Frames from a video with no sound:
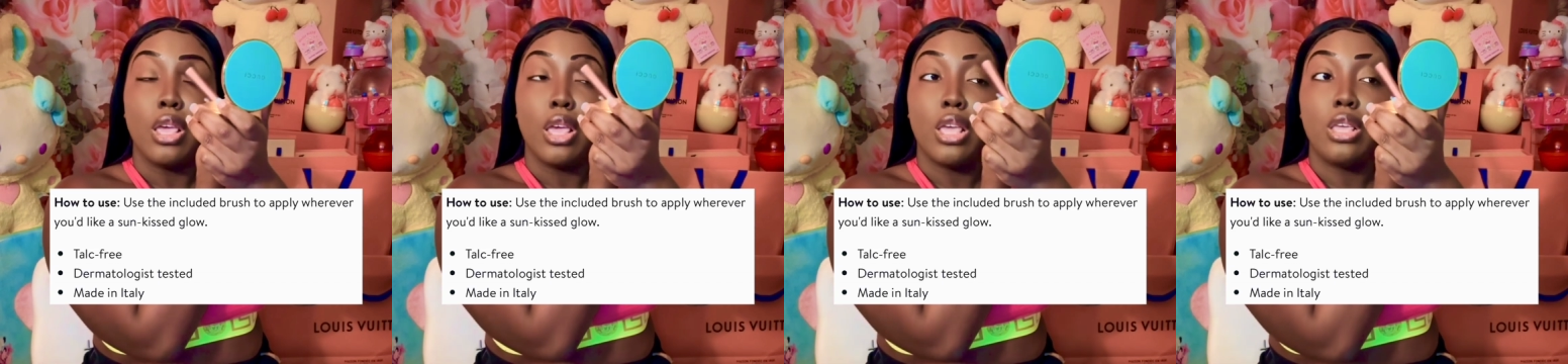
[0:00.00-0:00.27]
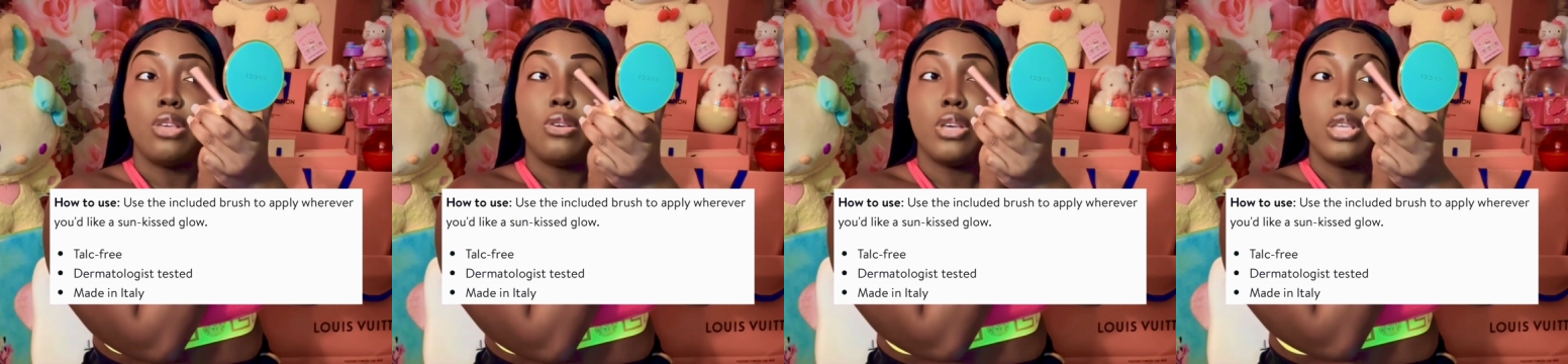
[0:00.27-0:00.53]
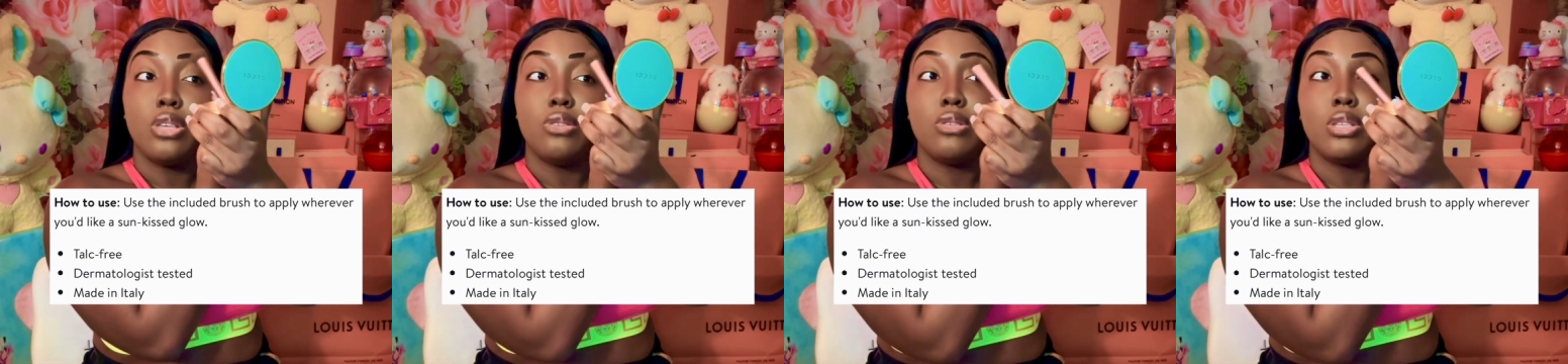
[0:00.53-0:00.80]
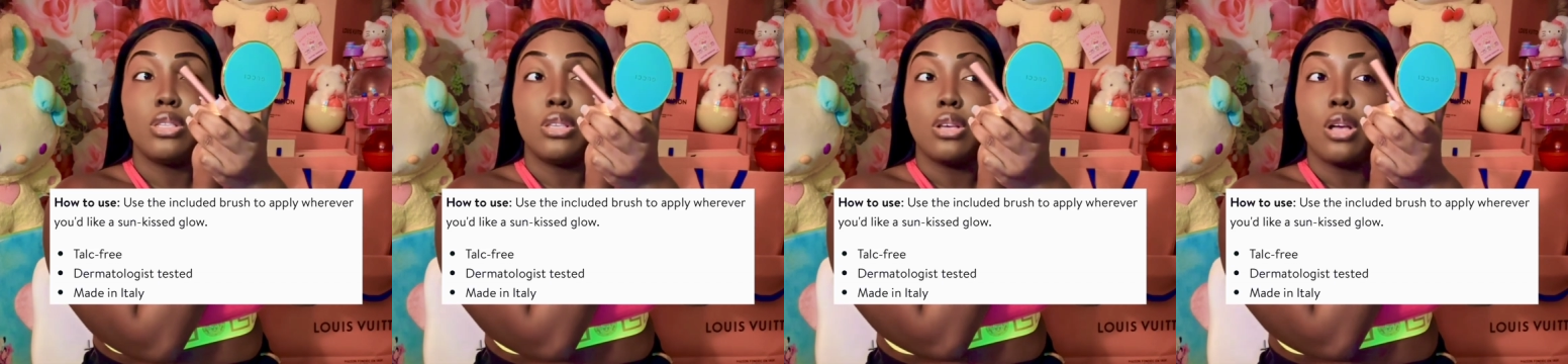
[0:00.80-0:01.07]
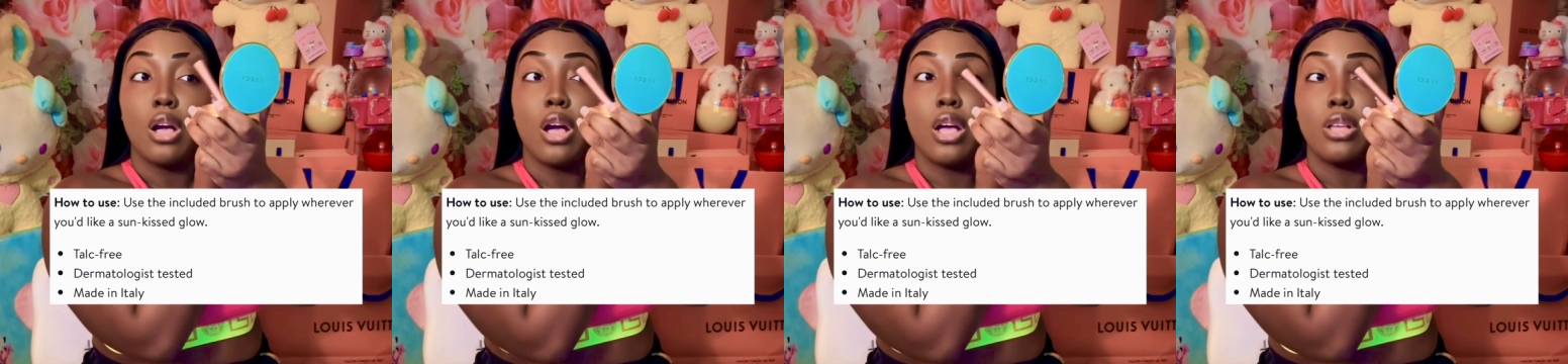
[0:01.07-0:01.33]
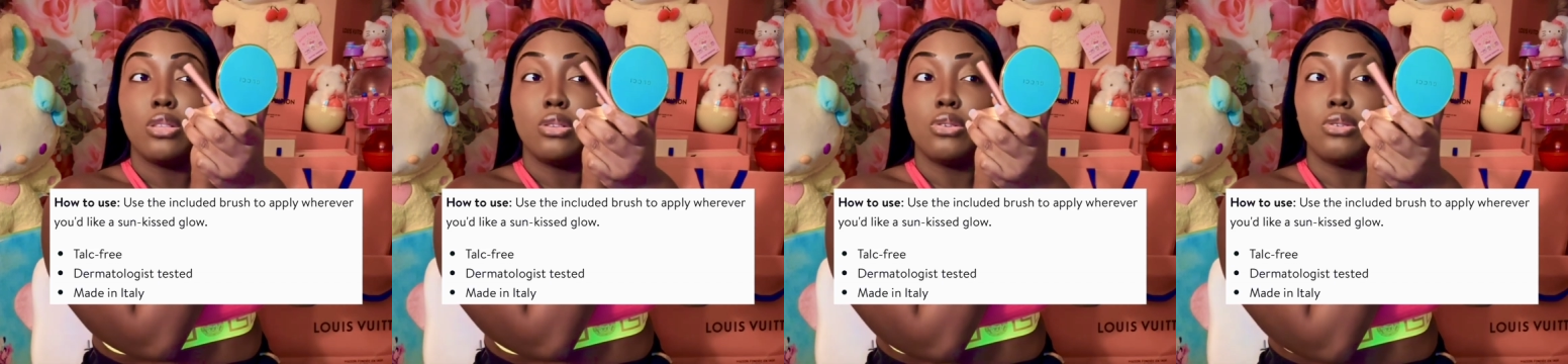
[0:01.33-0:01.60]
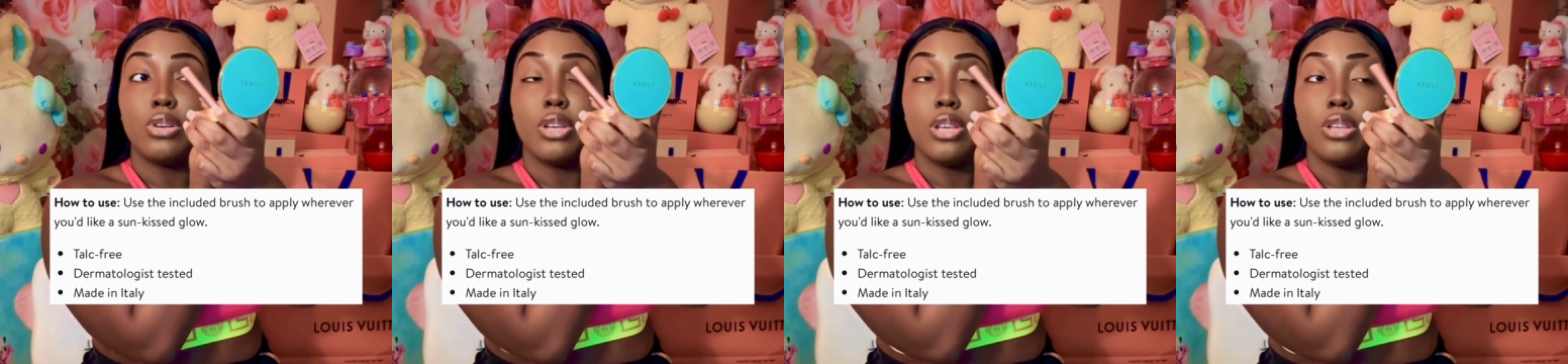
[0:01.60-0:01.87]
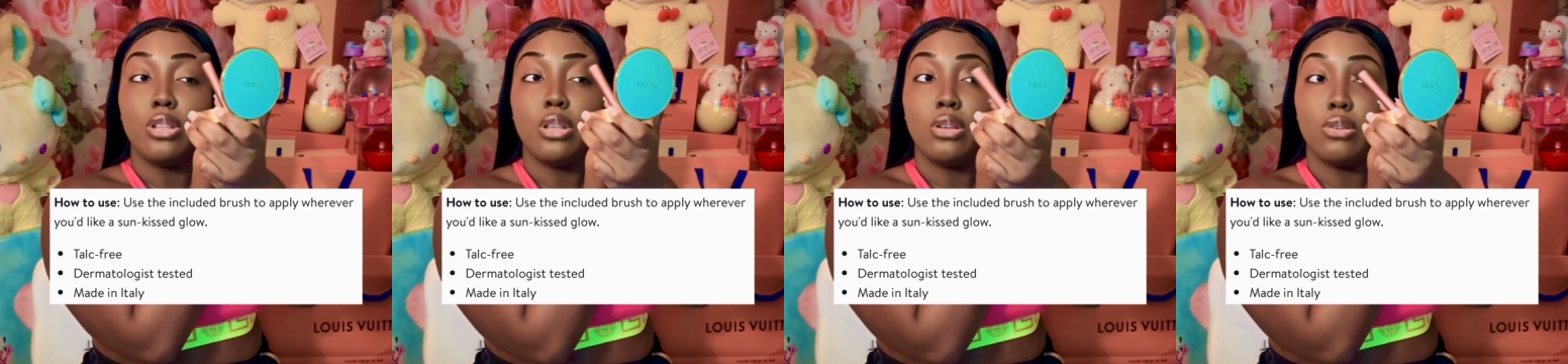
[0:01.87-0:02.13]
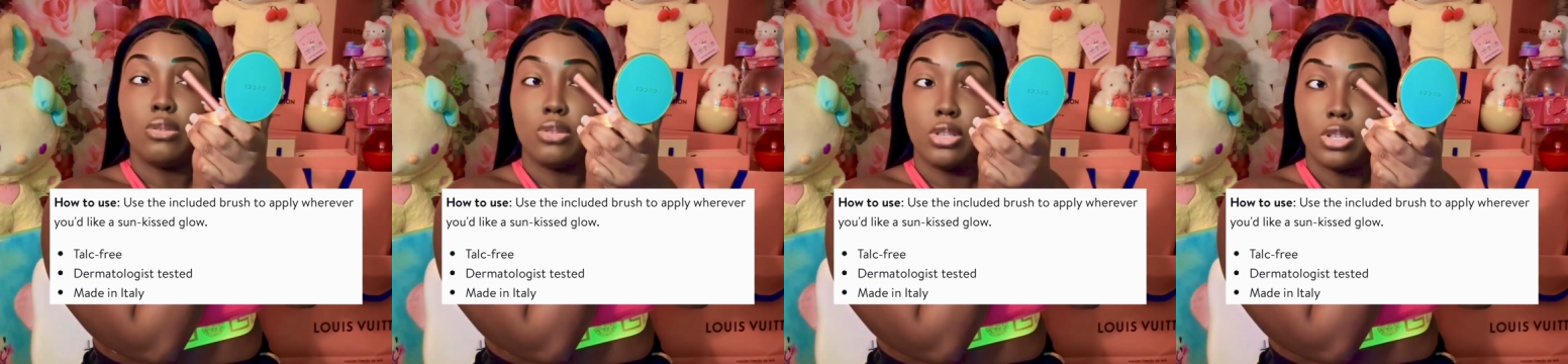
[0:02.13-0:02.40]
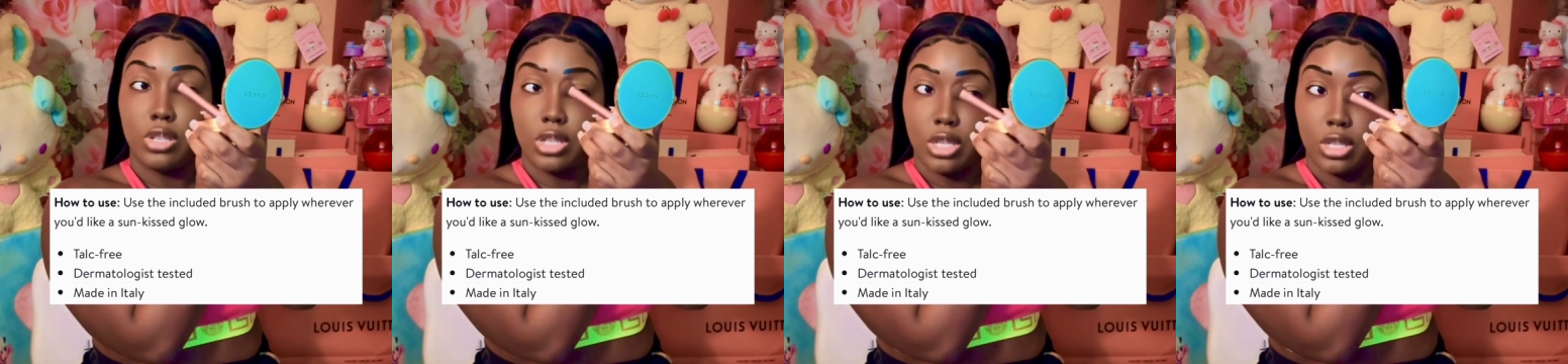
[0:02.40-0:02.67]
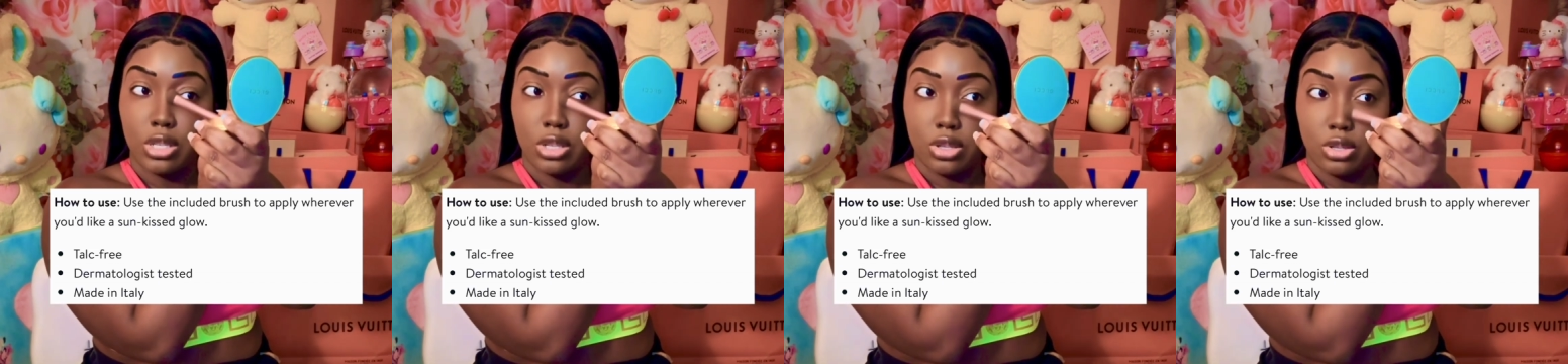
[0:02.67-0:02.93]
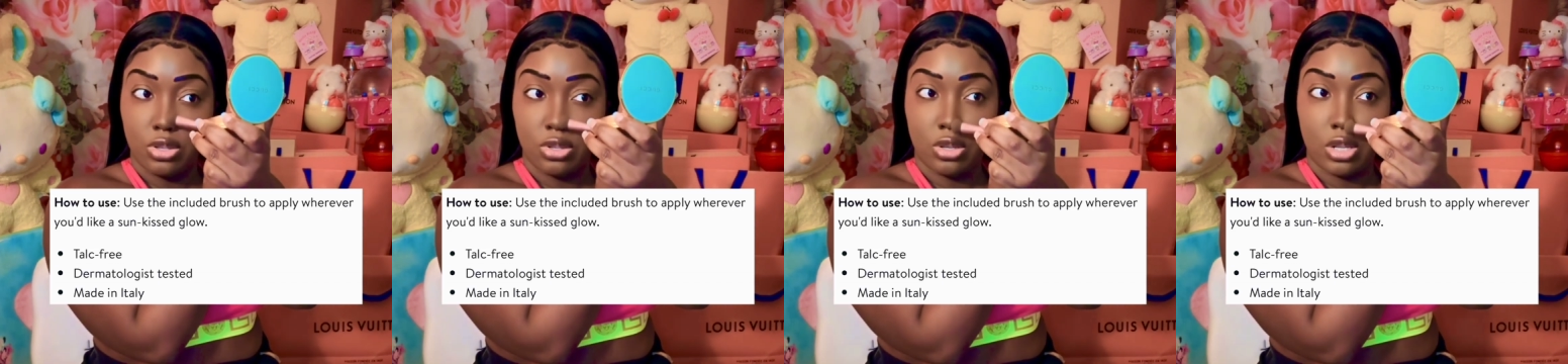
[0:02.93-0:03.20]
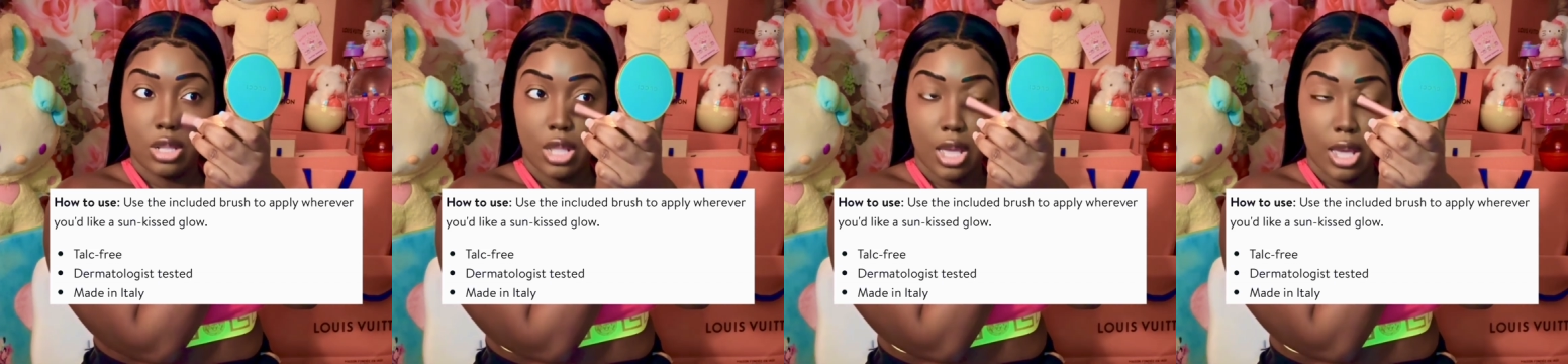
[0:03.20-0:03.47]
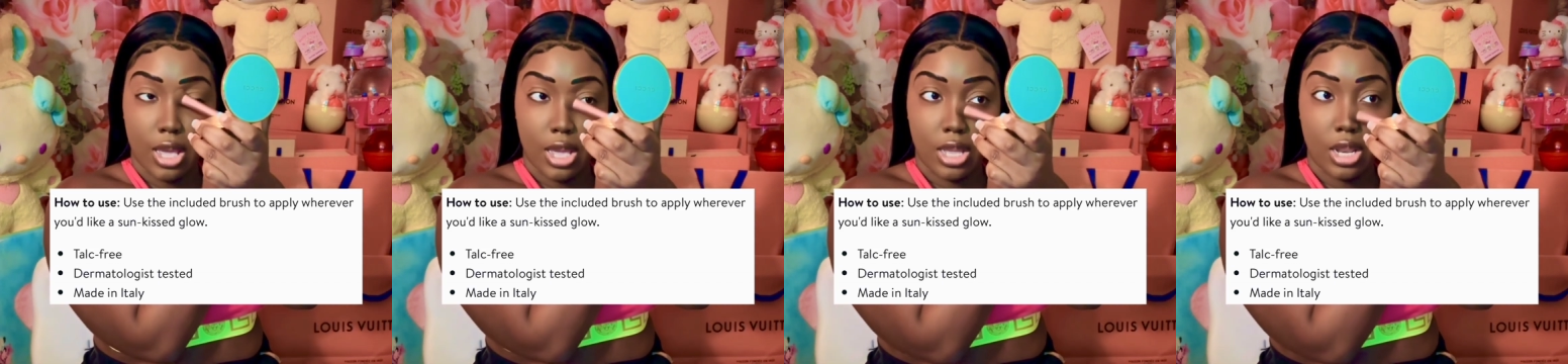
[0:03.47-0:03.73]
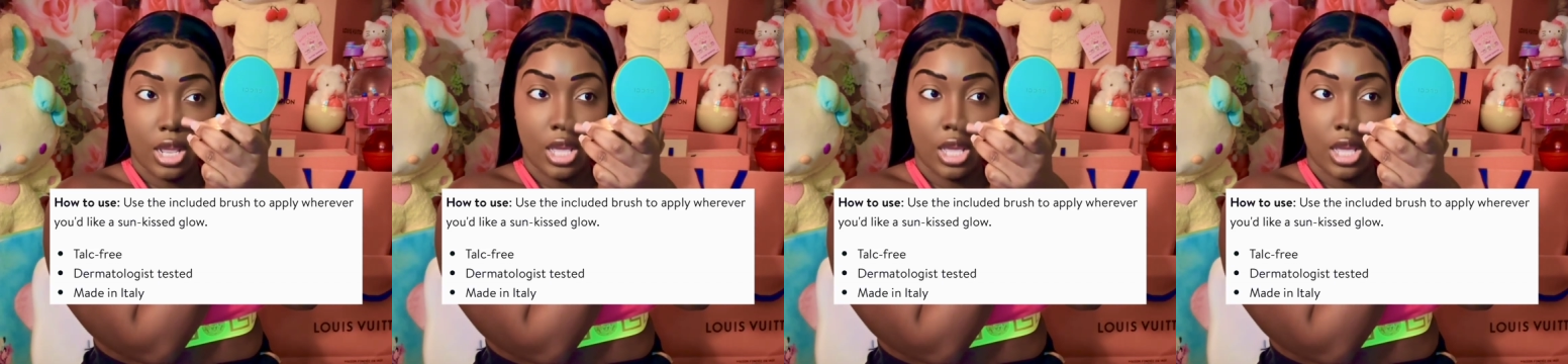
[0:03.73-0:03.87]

And you can use it to contour your nose, your cheeks, your jawline.